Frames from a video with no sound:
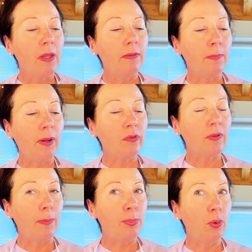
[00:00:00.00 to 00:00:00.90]
The
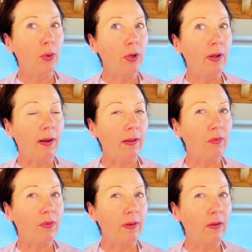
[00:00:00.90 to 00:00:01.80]
mascarpone
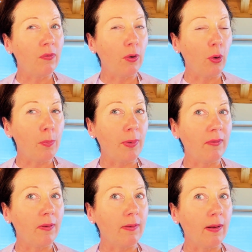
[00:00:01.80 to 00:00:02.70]
icing is a lot
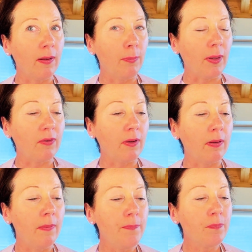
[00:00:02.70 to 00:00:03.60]
better than the
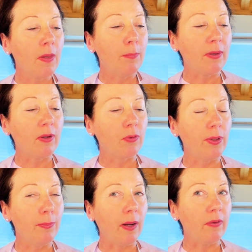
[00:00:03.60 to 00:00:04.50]

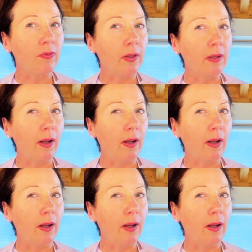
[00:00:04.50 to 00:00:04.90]
buttercream icing.